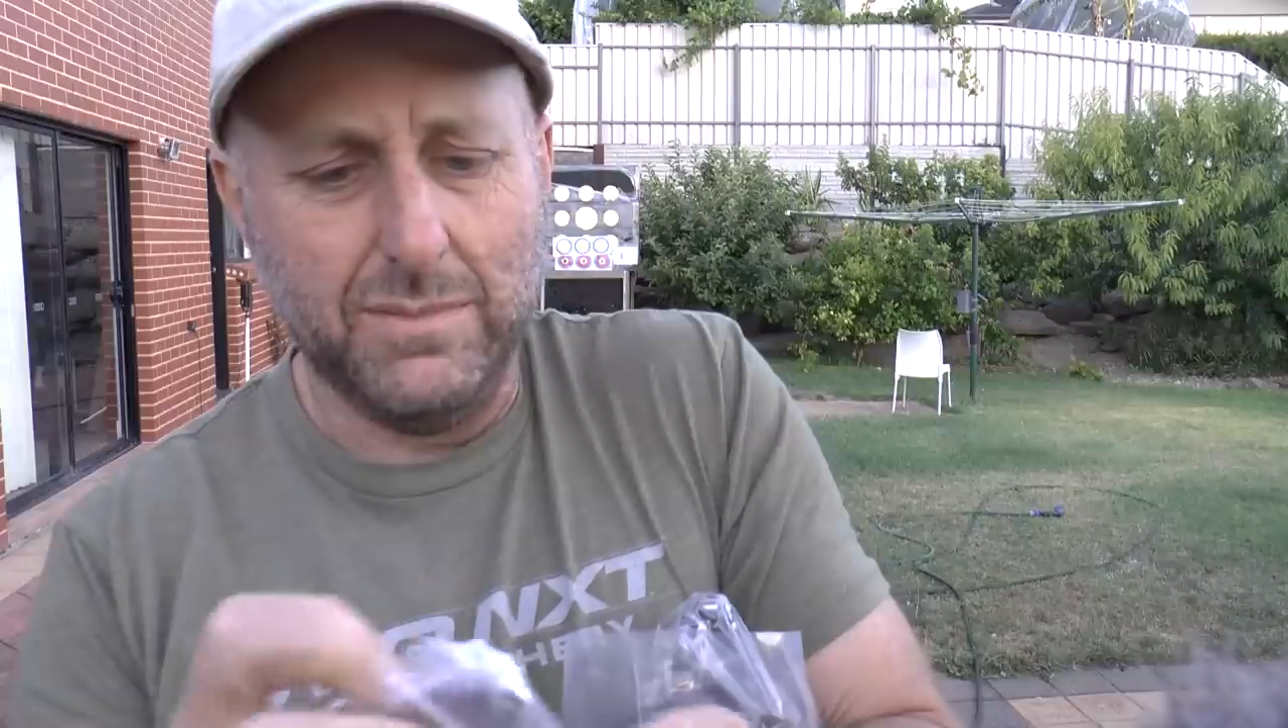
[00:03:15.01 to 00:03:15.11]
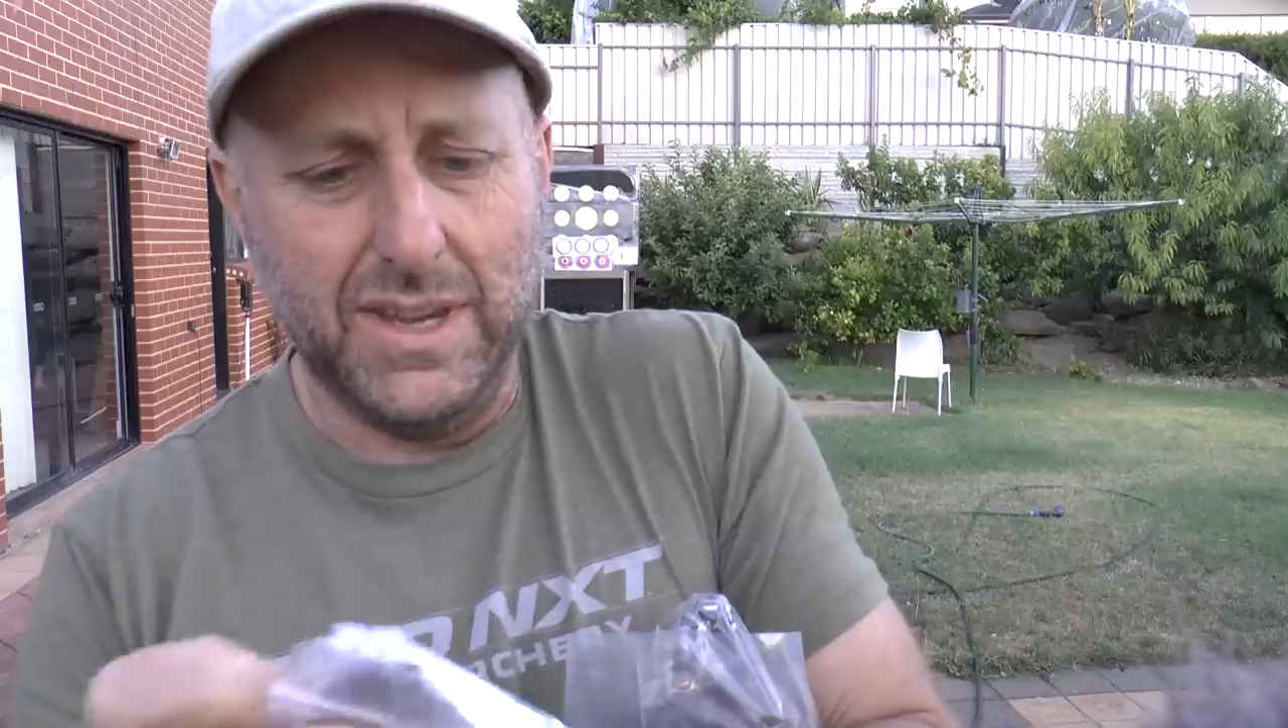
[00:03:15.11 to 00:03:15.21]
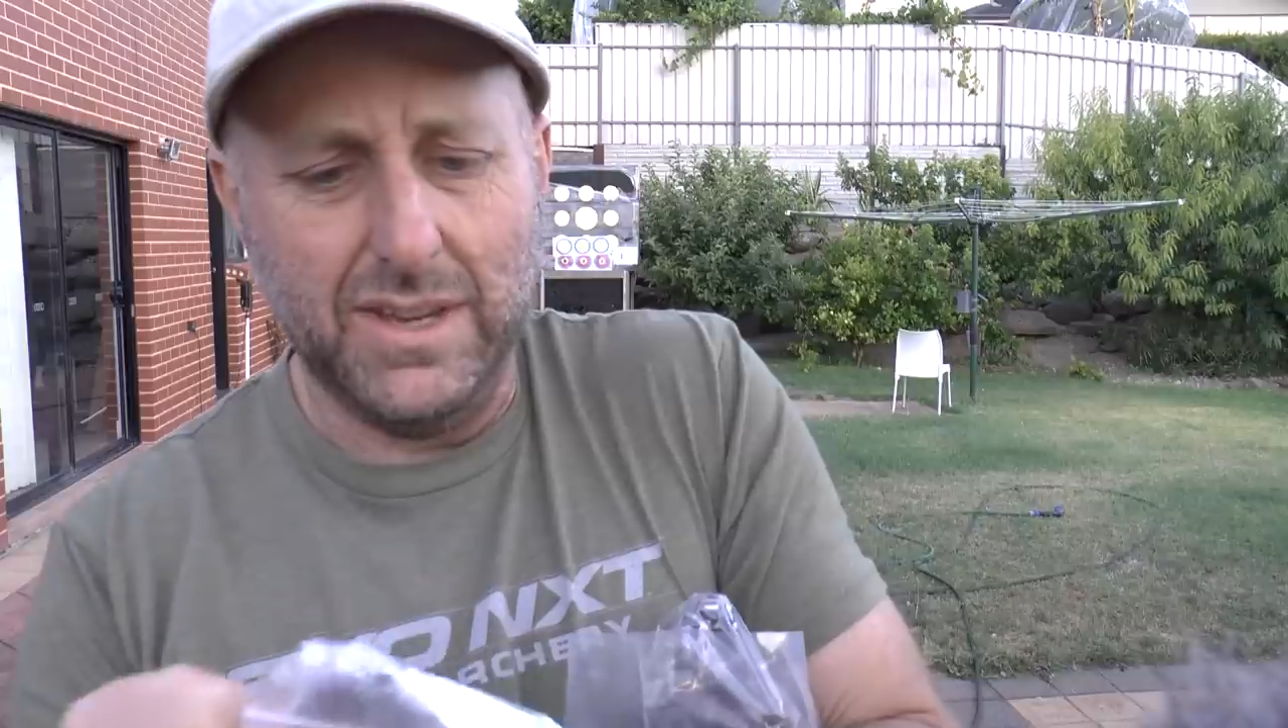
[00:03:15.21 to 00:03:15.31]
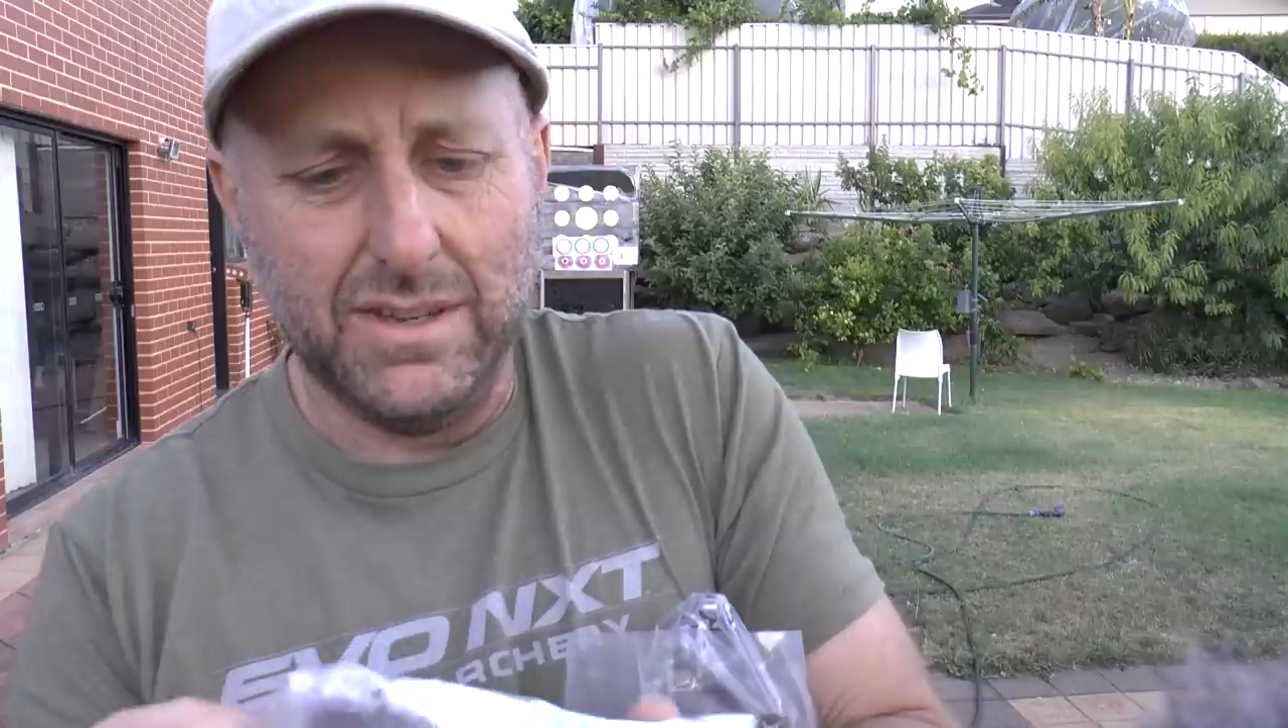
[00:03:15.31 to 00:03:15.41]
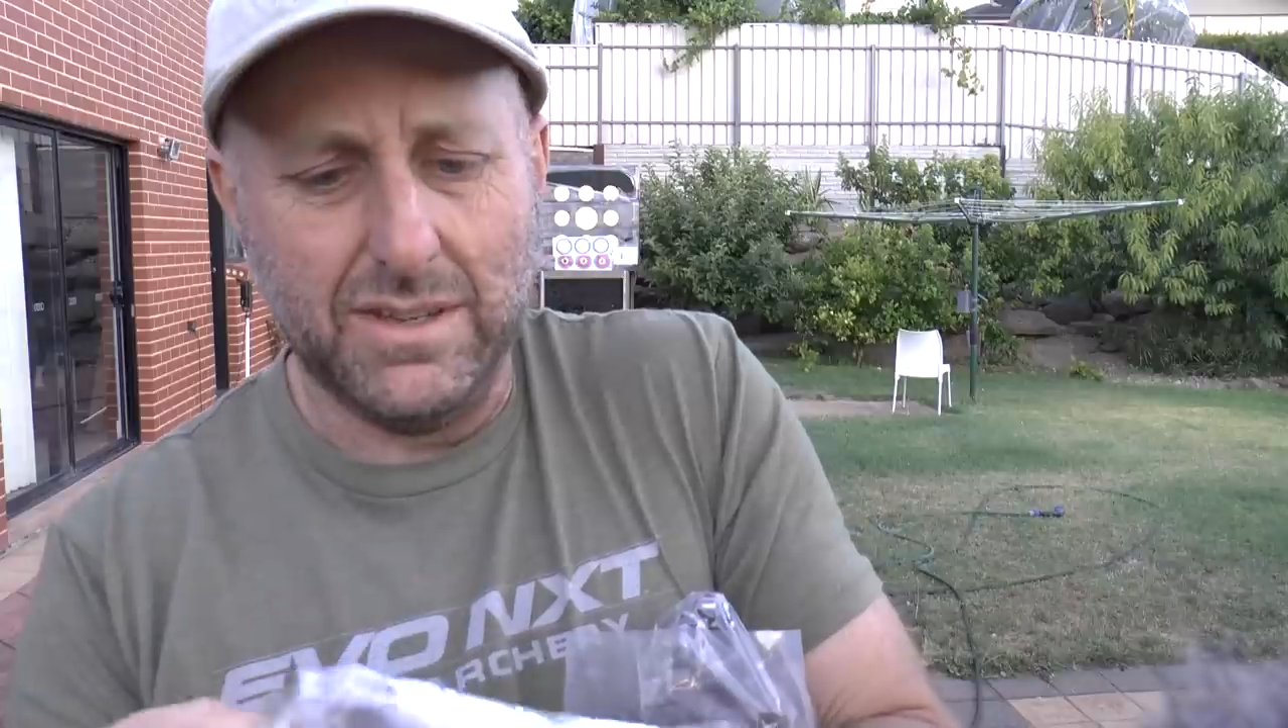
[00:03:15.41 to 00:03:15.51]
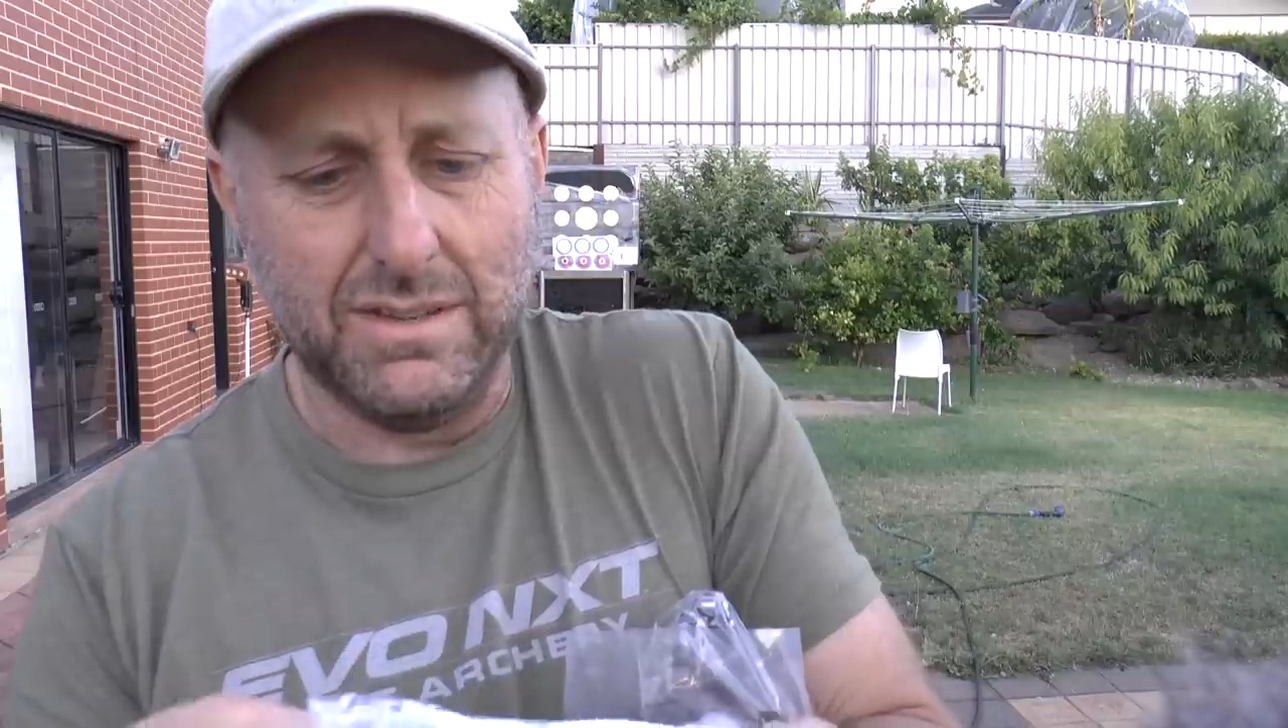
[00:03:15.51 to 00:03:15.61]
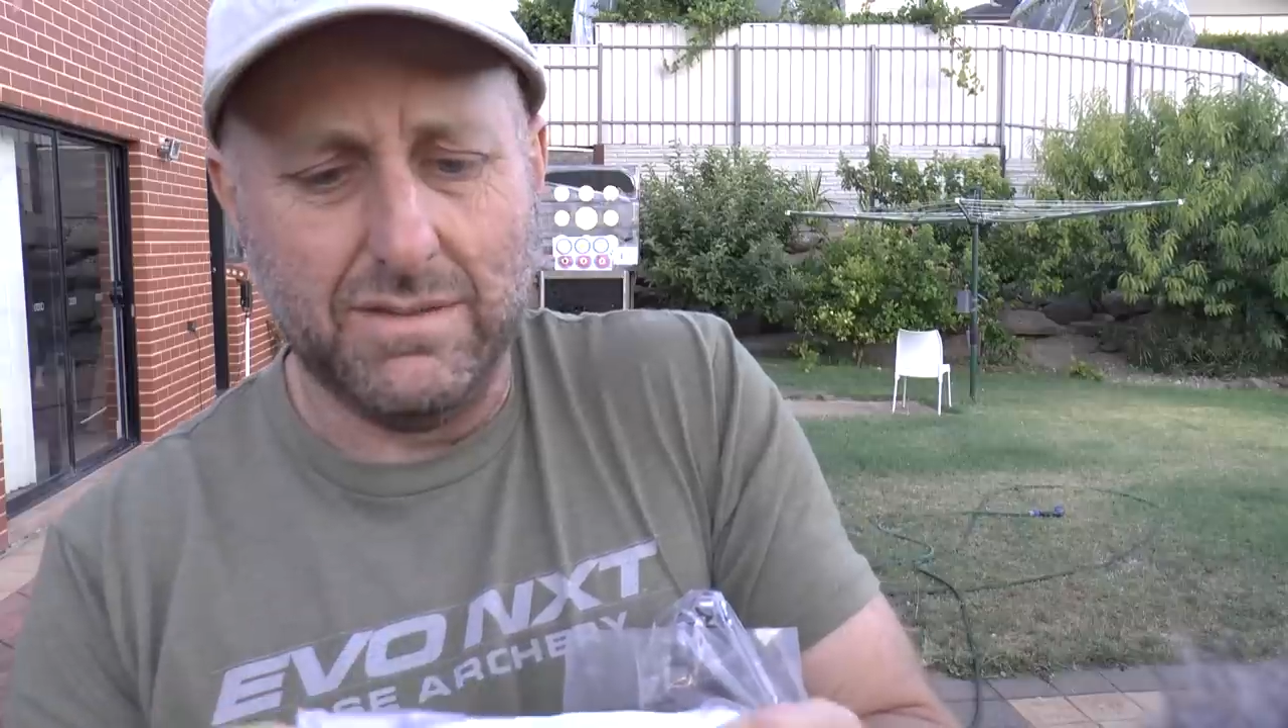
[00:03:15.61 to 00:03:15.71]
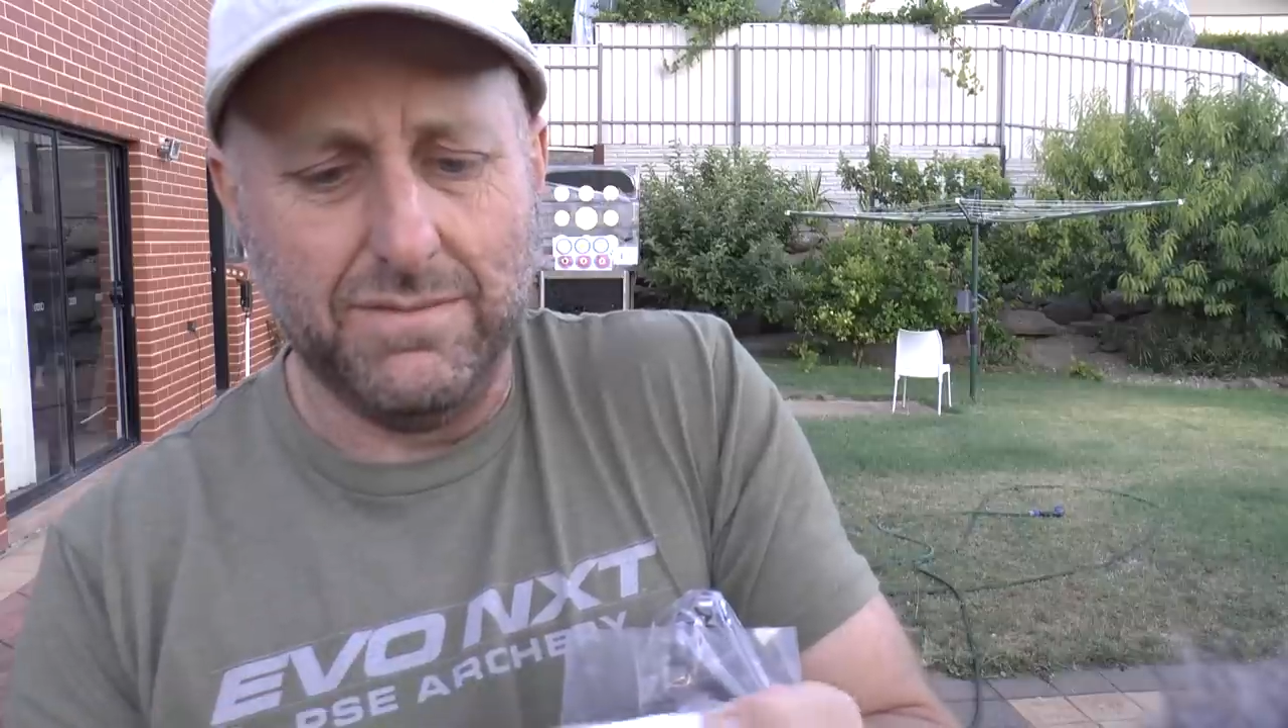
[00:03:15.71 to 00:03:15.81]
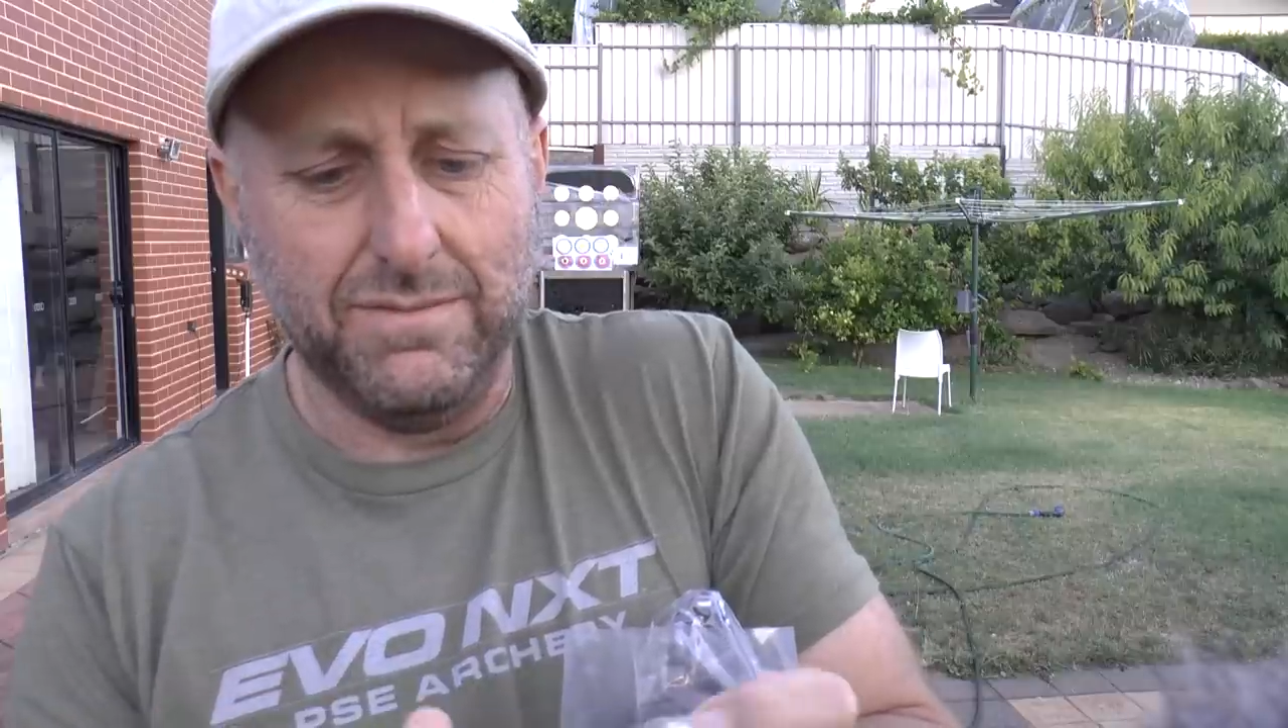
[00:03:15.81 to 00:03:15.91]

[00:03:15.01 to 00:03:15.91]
me just